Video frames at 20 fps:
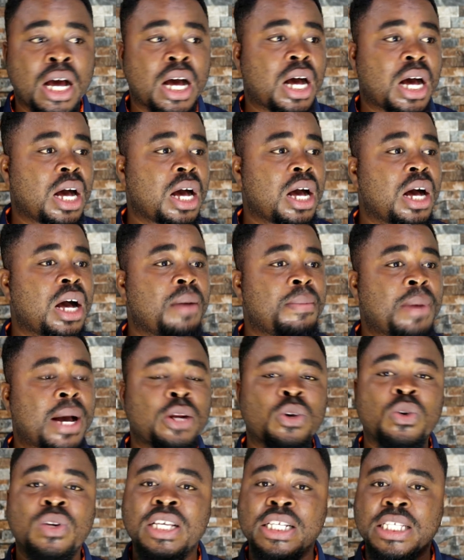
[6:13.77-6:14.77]
Um, I
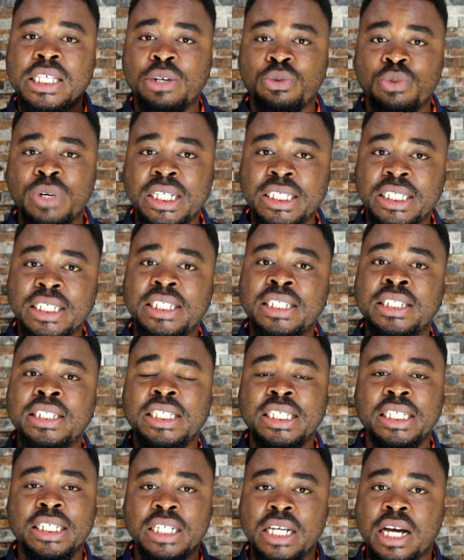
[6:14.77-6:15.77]
know there's a
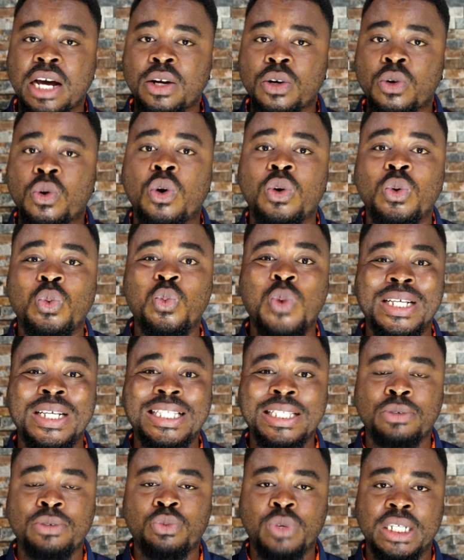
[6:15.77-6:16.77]
region in Ghana called
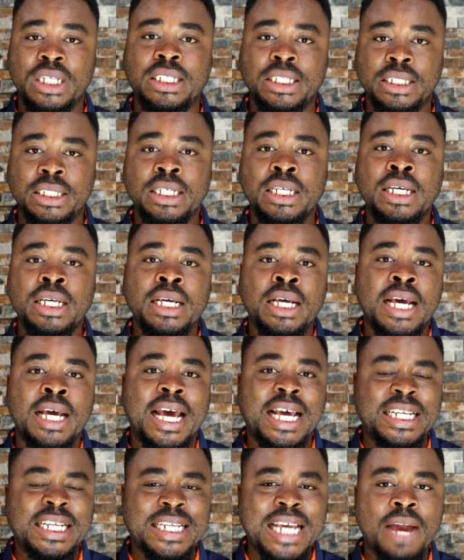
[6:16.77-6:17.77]
Western Region,
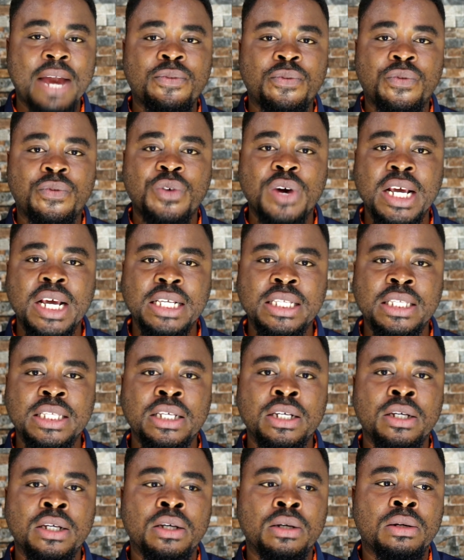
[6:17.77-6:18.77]
and that
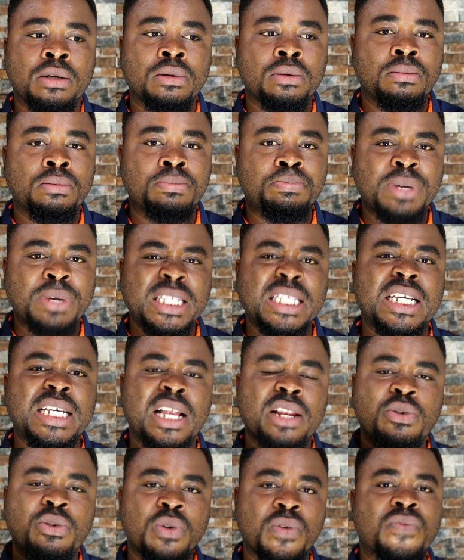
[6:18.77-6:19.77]
phrase
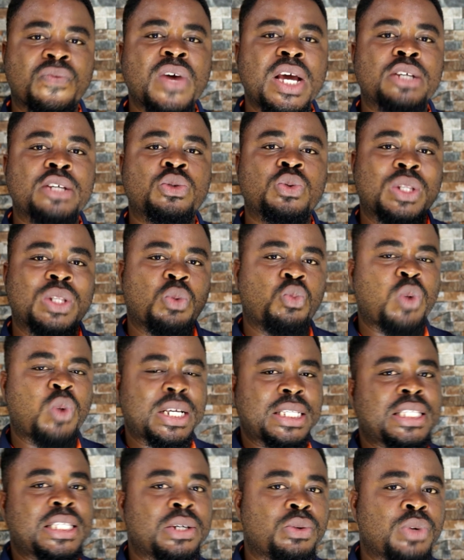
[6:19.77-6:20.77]
basically refers to the
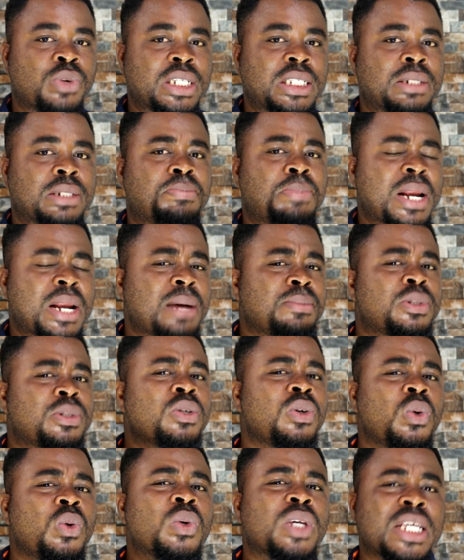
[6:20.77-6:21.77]
western region but i'm
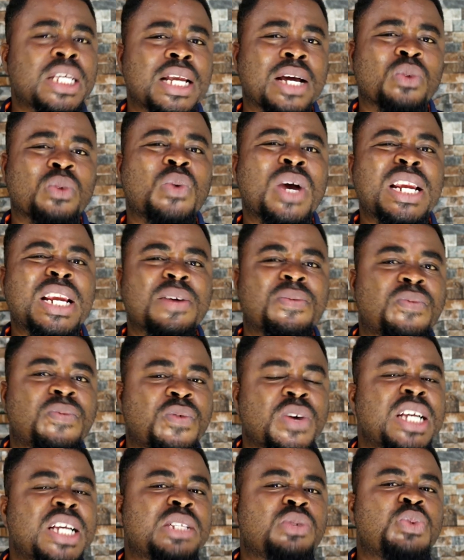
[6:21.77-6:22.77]
still looking at where the
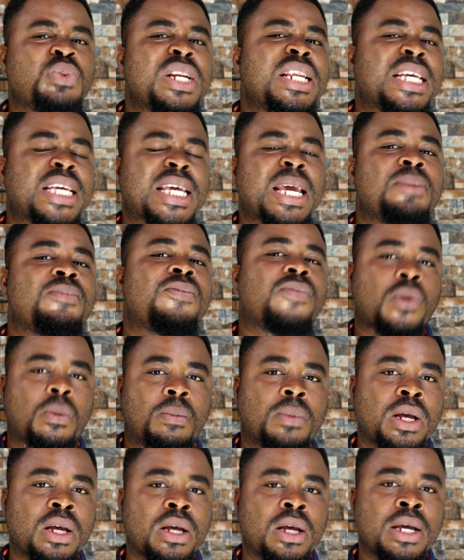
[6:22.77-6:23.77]
phrase really came
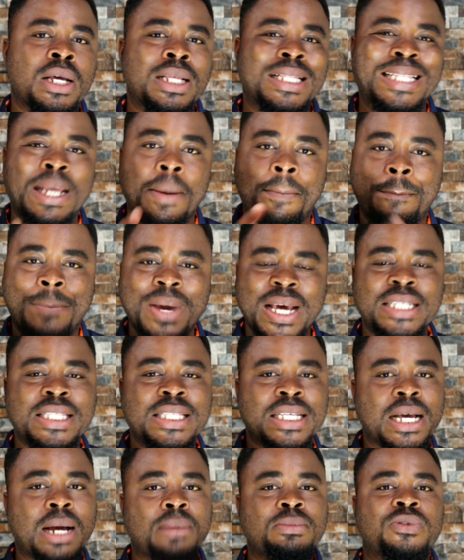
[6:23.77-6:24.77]
from the
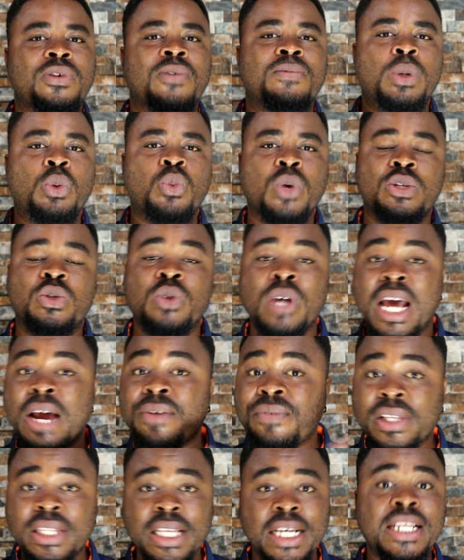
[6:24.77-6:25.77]
best comes from the west so
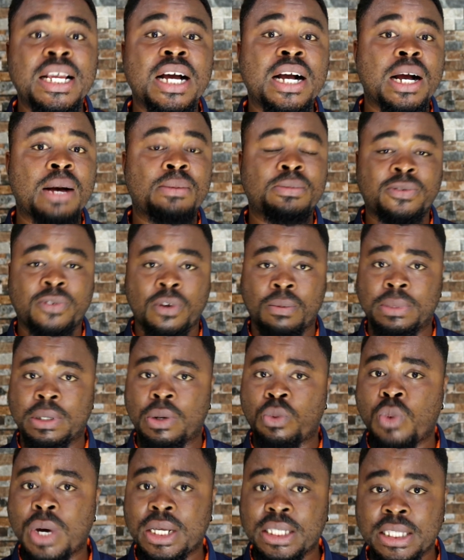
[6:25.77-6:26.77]
everything that comes from
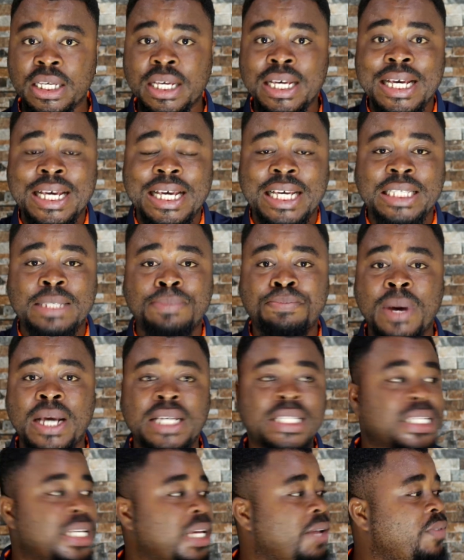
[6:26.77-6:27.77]
the west is
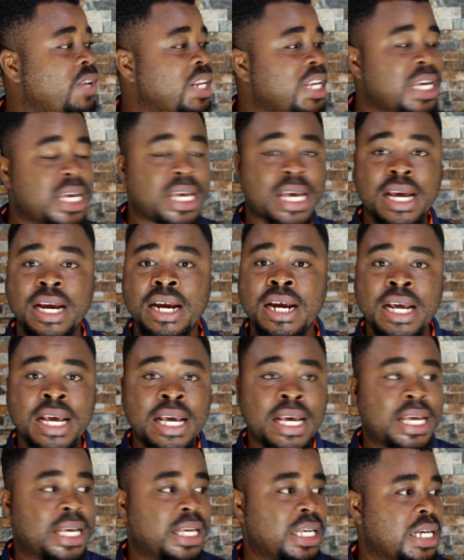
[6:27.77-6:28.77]
best even here
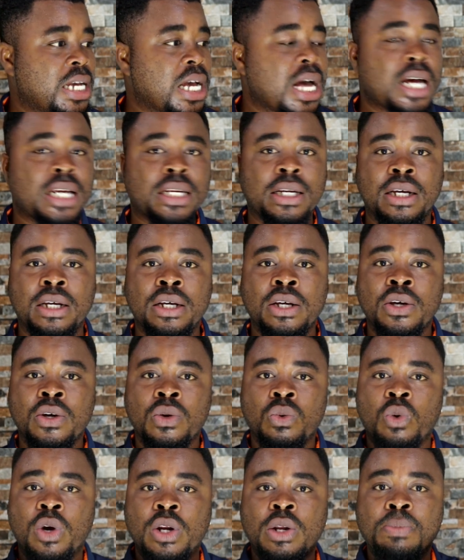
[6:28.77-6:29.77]
in ghana
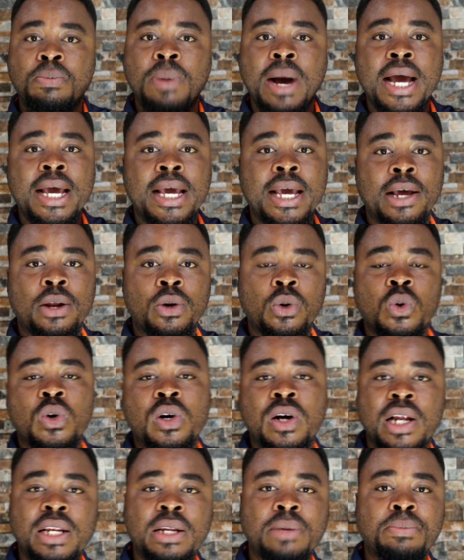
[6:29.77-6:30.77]
when you buy a
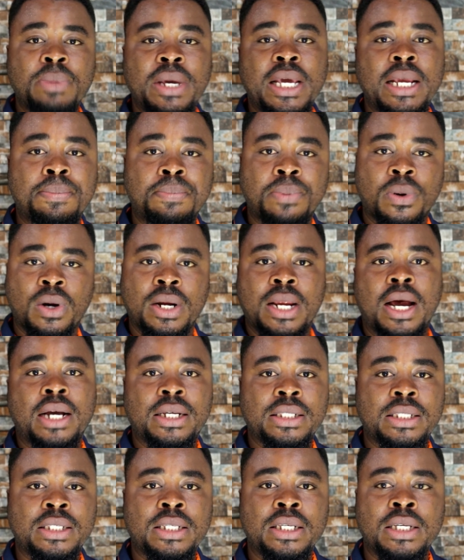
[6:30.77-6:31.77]
locally made
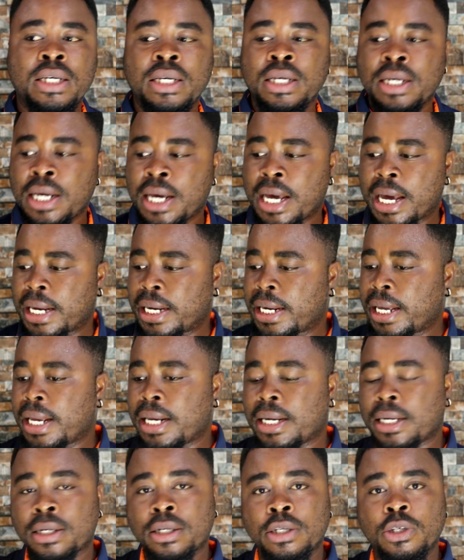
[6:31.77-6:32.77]
product and
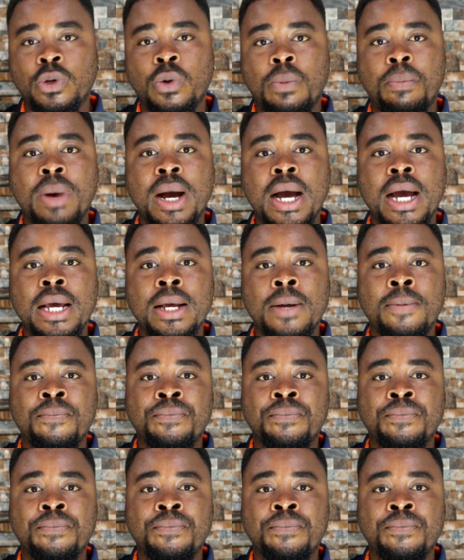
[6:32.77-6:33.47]
then you buy